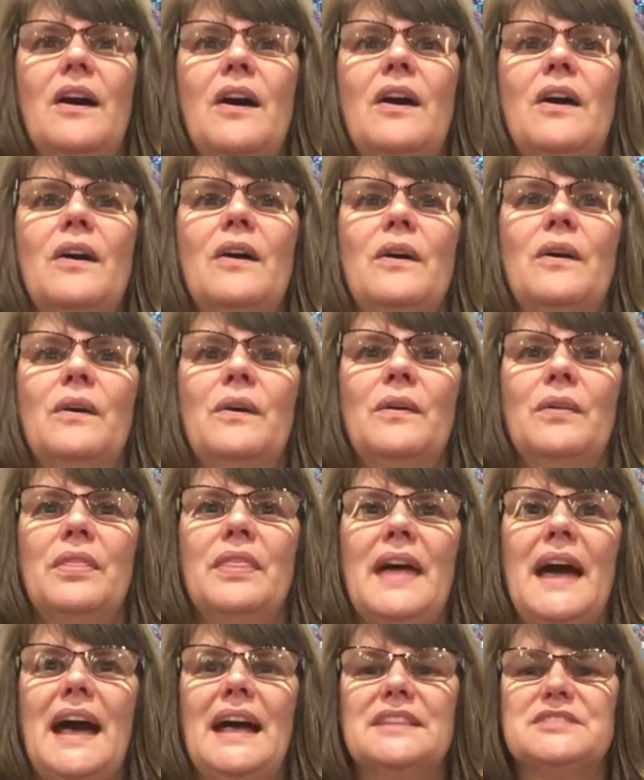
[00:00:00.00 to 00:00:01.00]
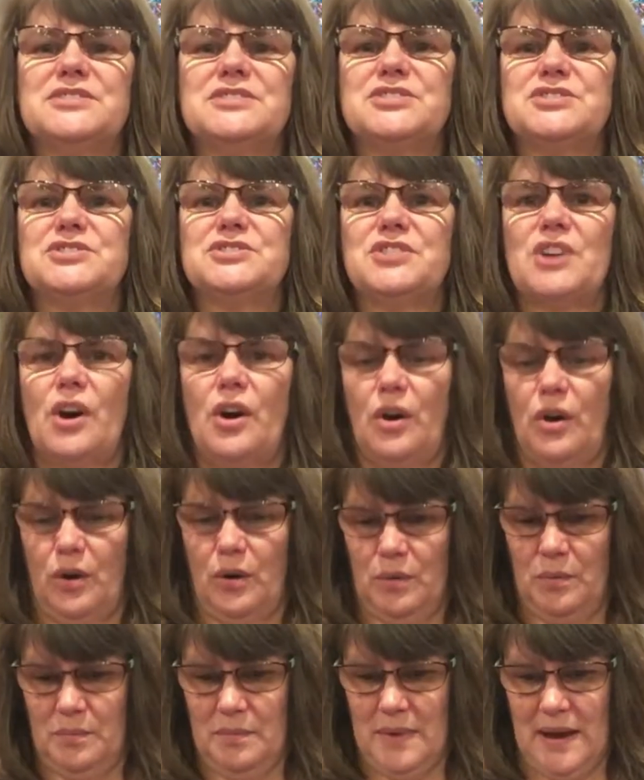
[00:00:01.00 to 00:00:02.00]
Oh, that's so
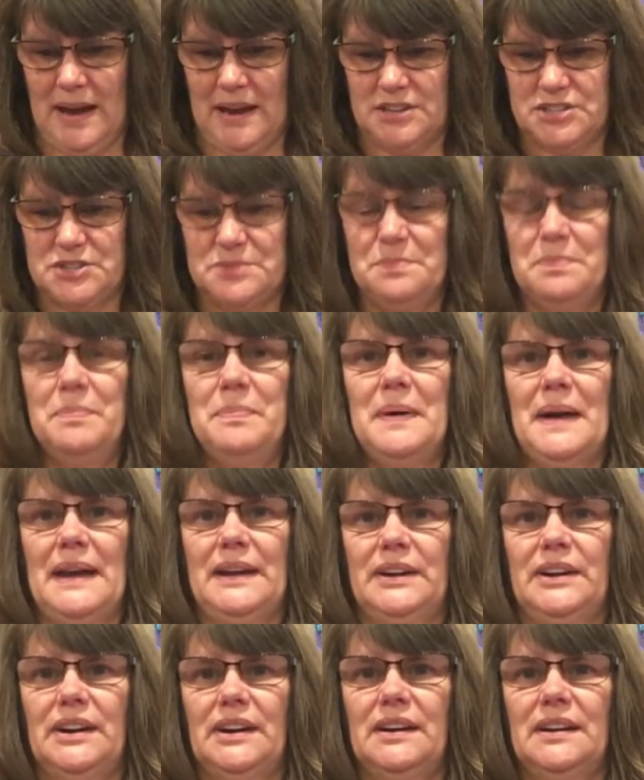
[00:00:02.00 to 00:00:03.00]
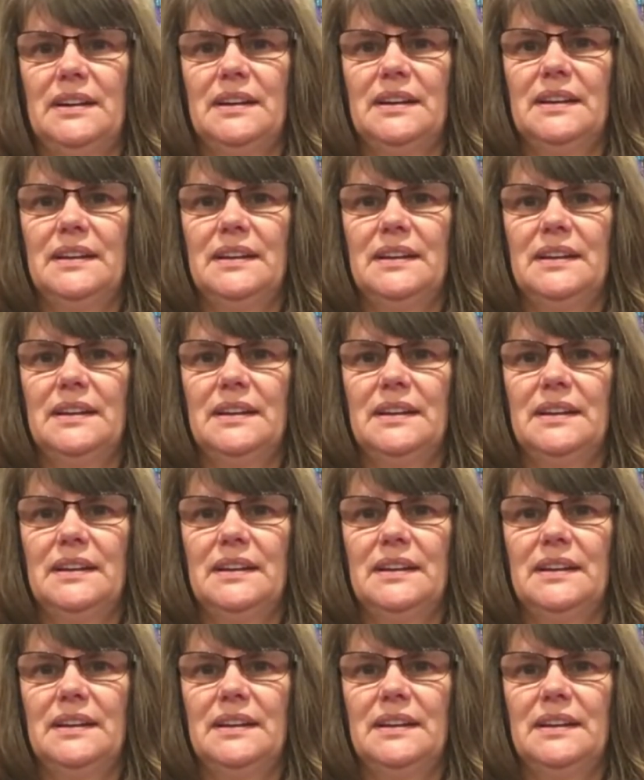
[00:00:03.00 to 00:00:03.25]
much better.